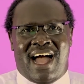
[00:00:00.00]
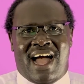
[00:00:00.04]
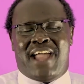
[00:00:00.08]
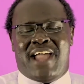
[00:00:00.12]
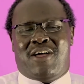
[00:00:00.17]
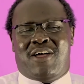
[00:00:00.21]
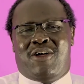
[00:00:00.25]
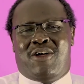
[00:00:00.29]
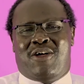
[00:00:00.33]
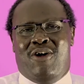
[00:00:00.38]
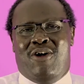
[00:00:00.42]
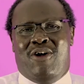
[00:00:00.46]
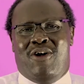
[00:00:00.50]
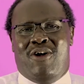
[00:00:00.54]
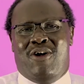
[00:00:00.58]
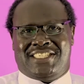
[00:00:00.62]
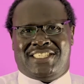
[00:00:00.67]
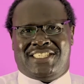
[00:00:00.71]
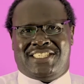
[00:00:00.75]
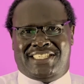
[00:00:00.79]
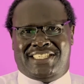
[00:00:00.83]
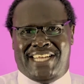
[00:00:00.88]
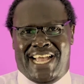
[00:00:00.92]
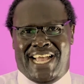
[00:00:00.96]
I
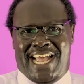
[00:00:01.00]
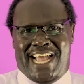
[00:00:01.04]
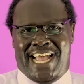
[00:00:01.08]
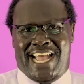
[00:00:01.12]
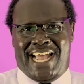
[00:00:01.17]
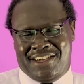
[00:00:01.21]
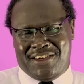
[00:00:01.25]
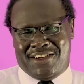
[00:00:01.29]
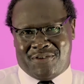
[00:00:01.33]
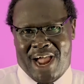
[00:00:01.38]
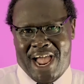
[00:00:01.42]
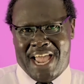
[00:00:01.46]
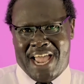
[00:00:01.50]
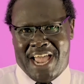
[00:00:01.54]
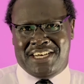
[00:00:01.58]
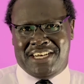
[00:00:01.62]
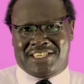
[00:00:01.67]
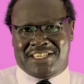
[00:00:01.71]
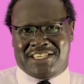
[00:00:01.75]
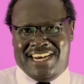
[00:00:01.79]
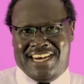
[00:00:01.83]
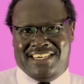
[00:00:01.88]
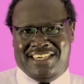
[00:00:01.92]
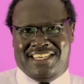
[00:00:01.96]
gonna stay
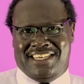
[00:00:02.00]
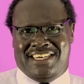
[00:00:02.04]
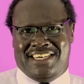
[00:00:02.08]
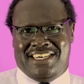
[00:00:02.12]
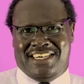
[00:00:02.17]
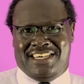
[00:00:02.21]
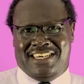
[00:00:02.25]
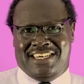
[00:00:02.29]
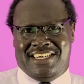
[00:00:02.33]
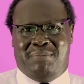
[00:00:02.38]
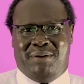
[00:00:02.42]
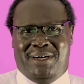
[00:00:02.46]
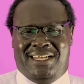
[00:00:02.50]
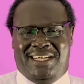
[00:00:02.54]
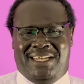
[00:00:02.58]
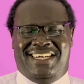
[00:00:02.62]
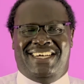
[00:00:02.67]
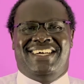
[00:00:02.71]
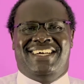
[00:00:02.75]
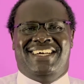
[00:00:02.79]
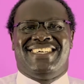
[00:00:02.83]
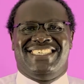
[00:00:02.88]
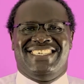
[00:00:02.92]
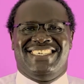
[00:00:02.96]
right under the
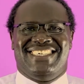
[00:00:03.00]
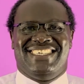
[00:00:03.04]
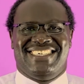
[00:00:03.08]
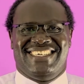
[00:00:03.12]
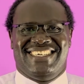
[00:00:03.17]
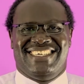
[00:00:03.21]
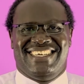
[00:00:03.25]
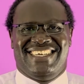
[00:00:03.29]
blood.